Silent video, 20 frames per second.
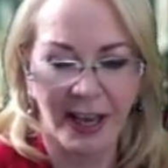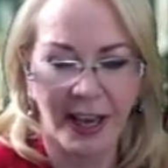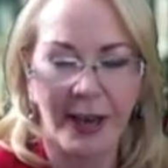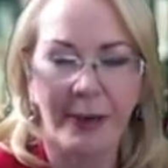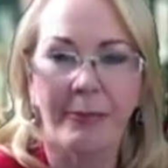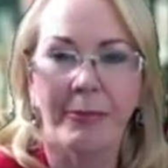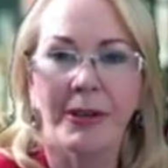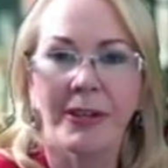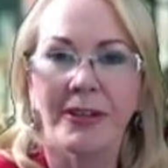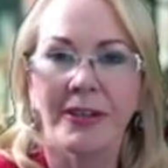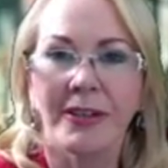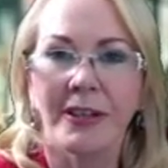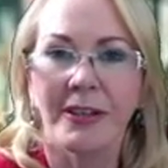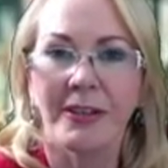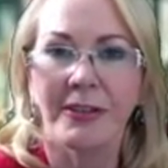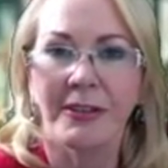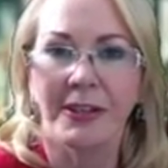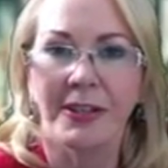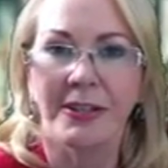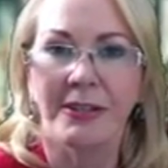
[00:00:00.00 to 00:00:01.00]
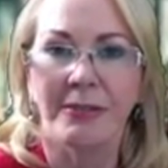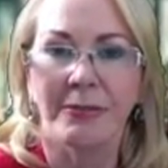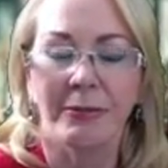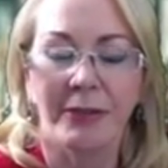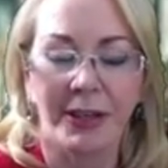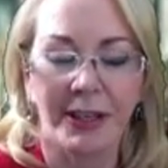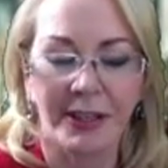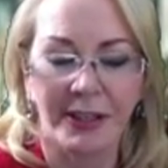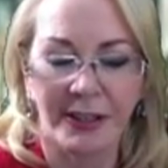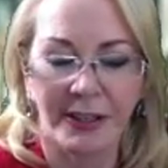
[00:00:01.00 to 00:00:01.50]
happen this
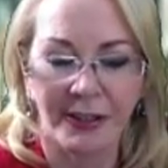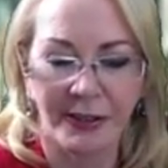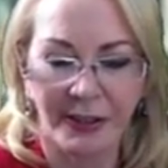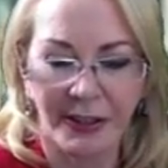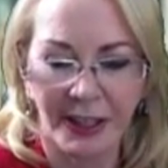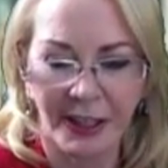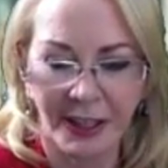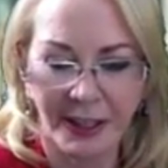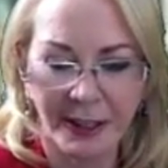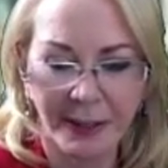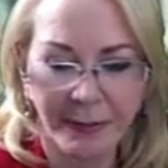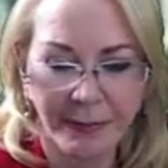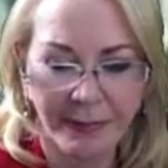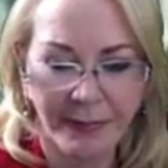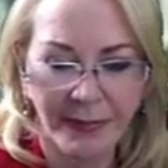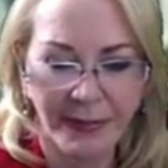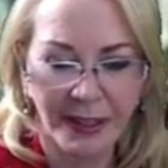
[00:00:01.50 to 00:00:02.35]
week, okay?